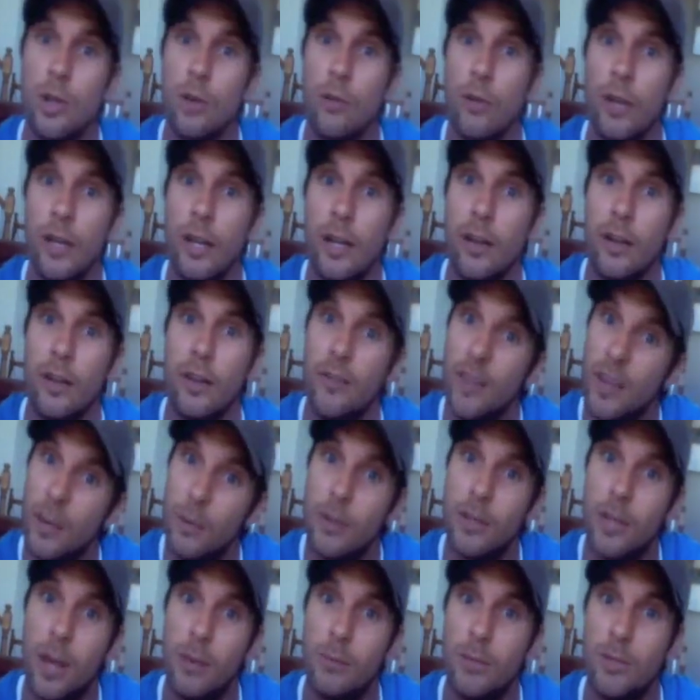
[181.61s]
over here, if he
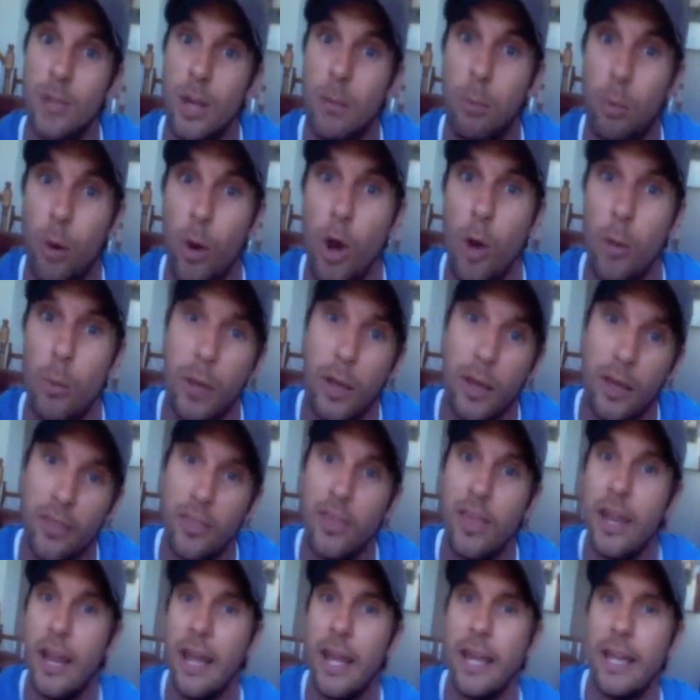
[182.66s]
would come jump rope, like,
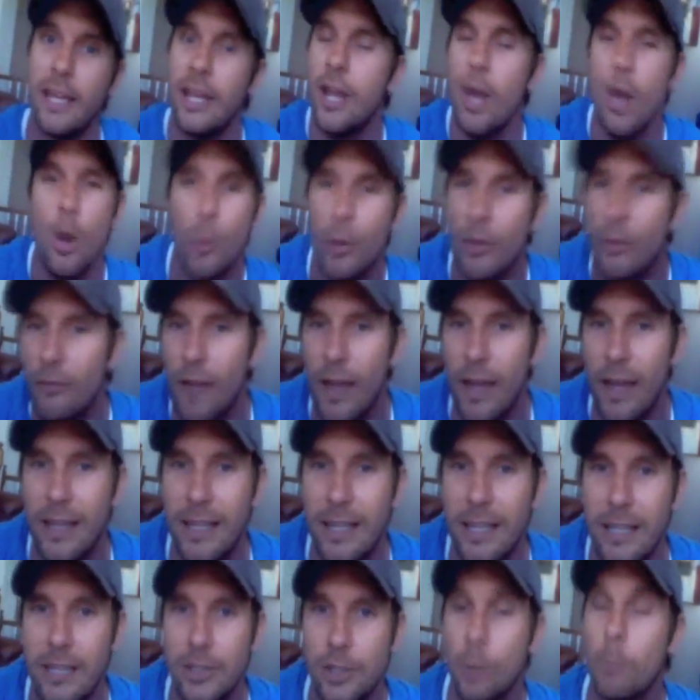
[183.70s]
then I can, well, the fact
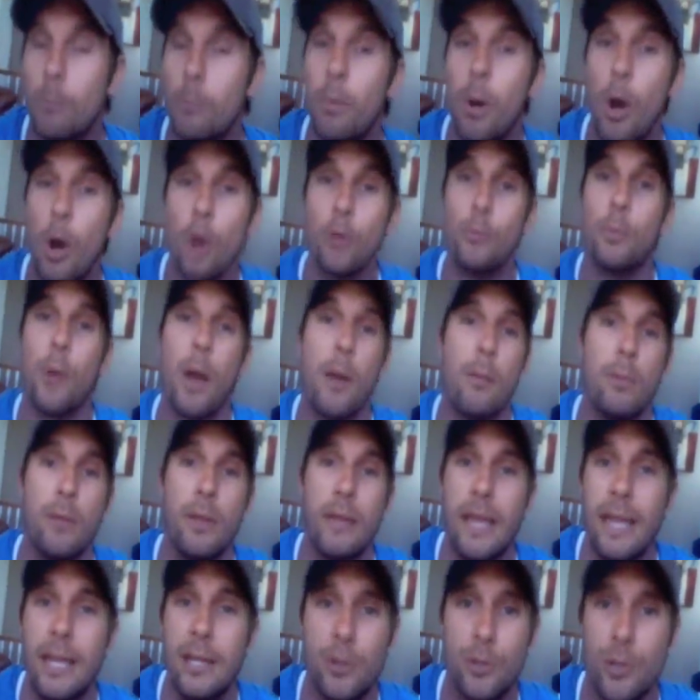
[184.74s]
is, you're both probably
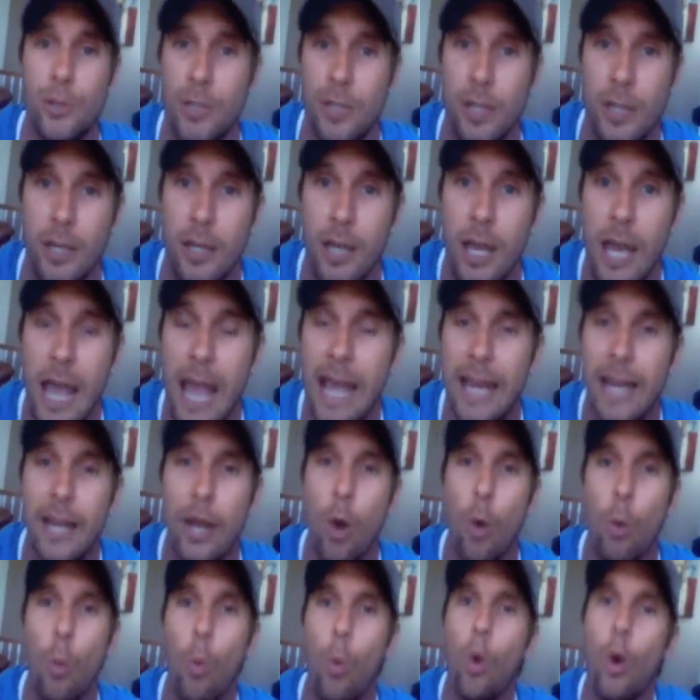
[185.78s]
interested, and
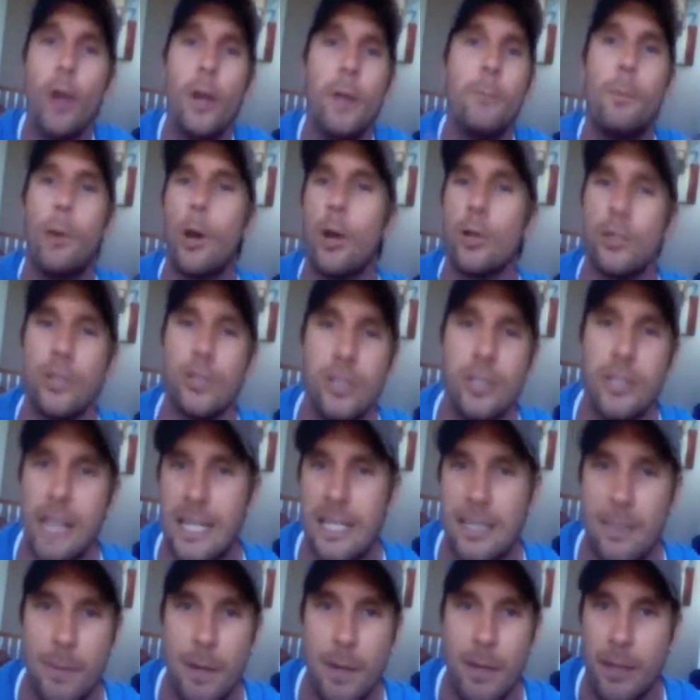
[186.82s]
one person just
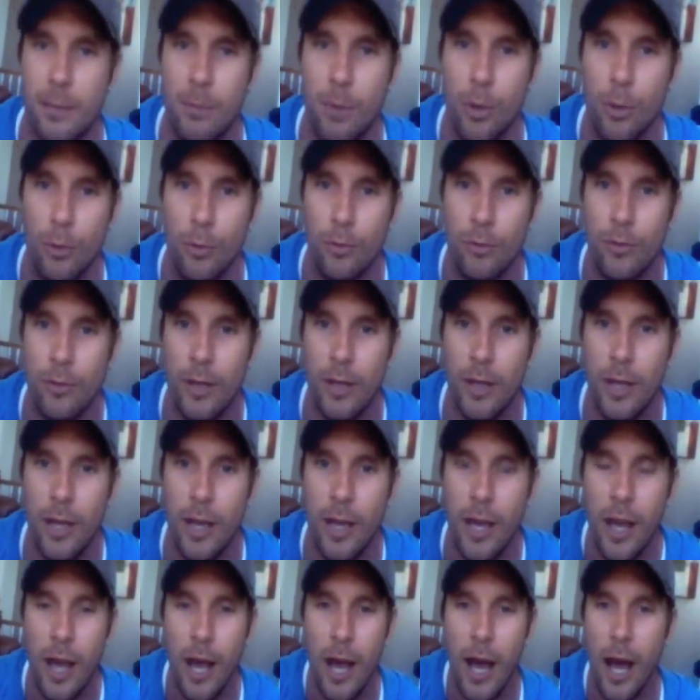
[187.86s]
has to make the move.
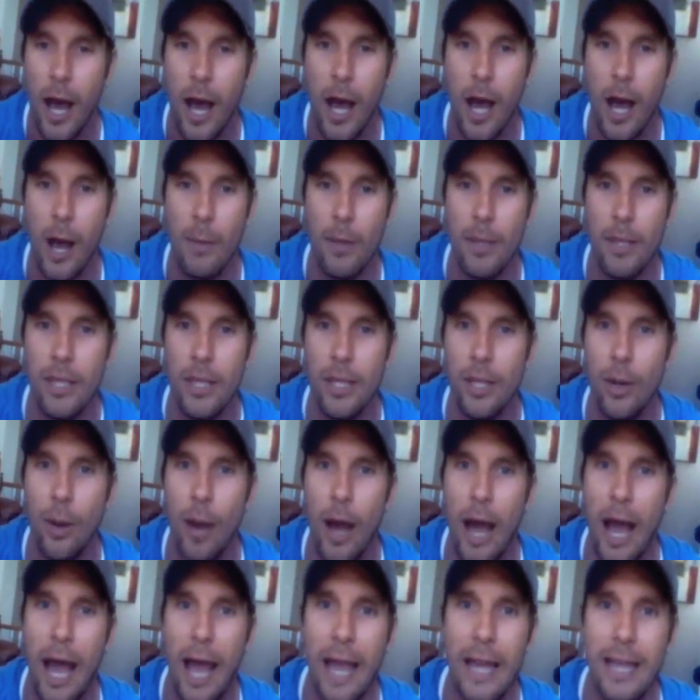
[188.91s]

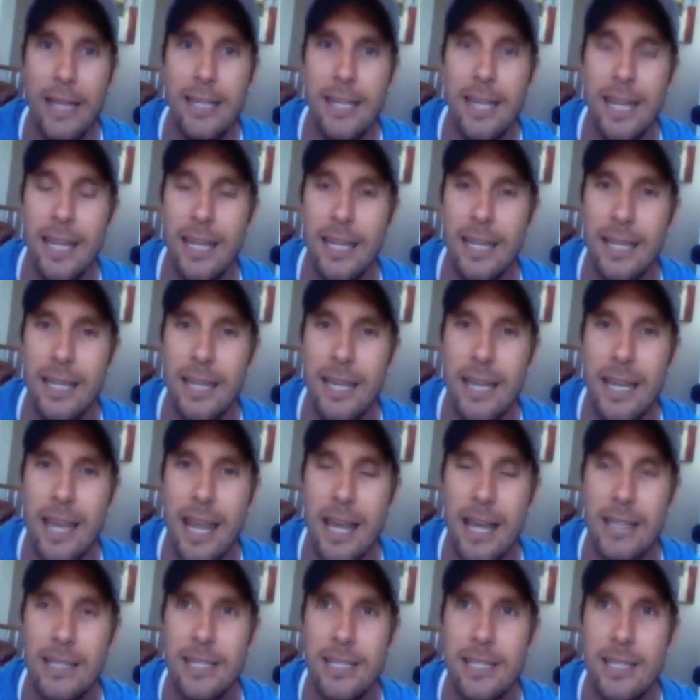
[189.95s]
I didn't
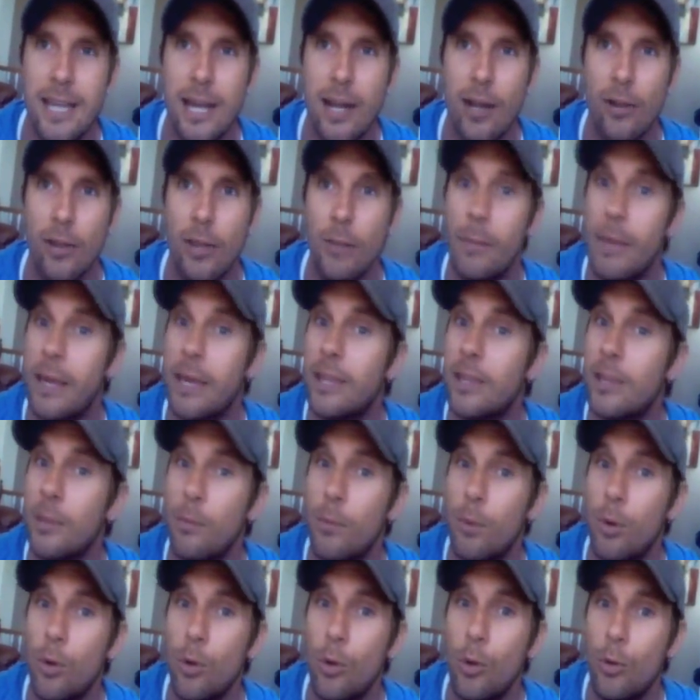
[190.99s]
necessarily make the
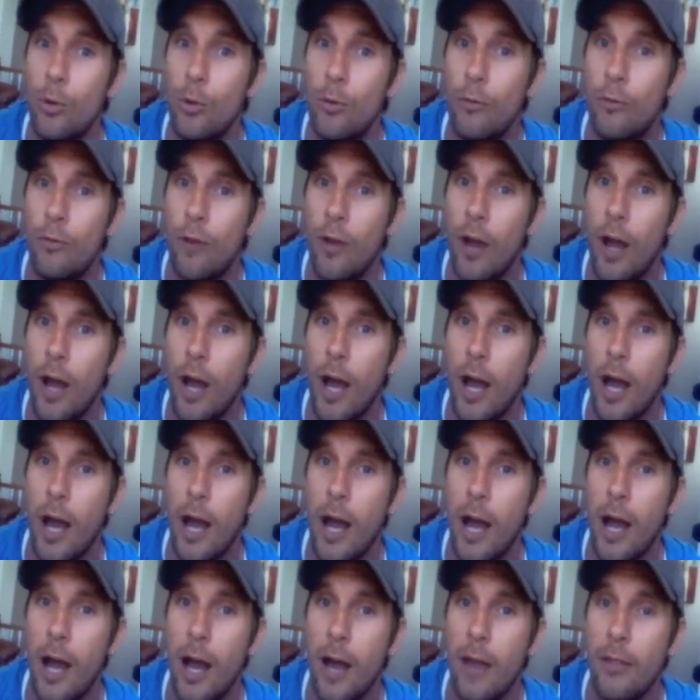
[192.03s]
move,
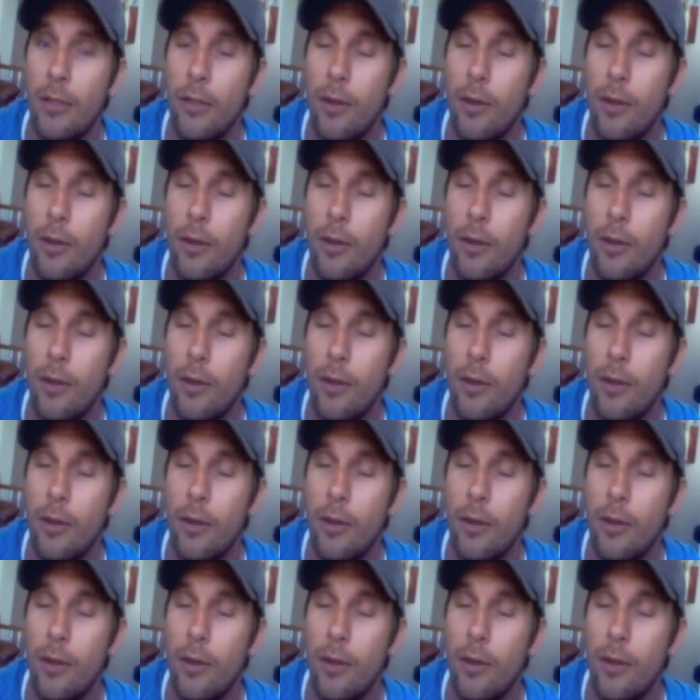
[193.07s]
I